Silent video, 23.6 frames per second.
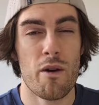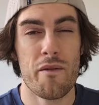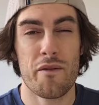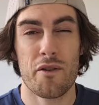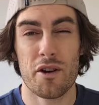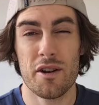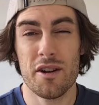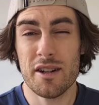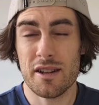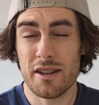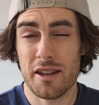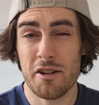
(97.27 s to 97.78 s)
We've
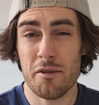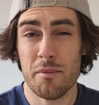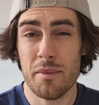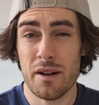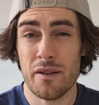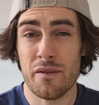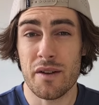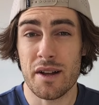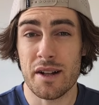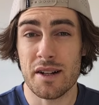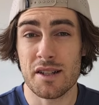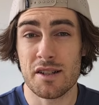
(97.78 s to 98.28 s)
gotten a little bit
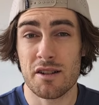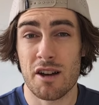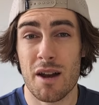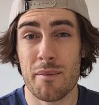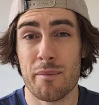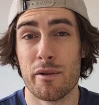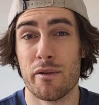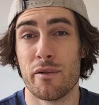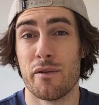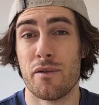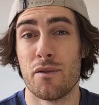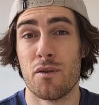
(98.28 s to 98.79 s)
of insight
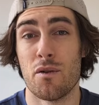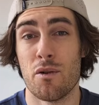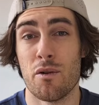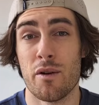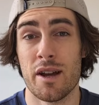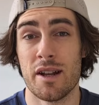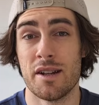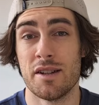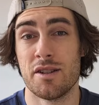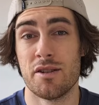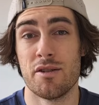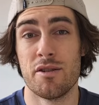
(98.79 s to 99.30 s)
before
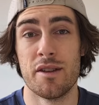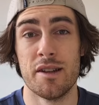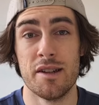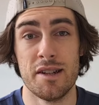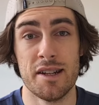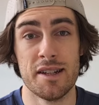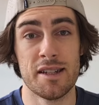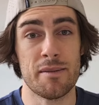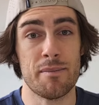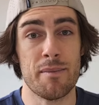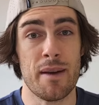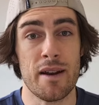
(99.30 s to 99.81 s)
into the
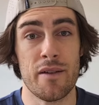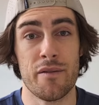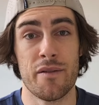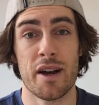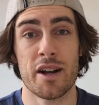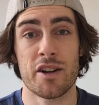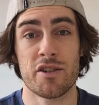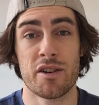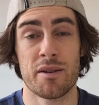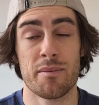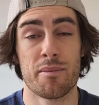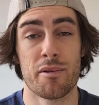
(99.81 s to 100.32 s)
disc
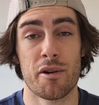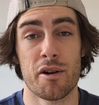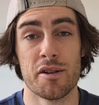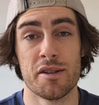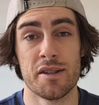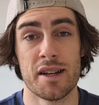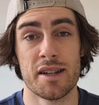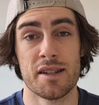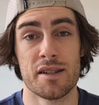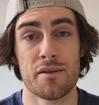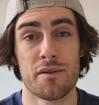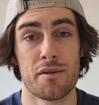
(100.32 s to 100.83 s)
manufacturing
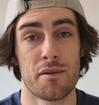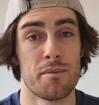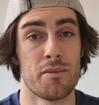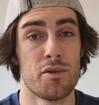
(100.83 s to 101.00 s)
process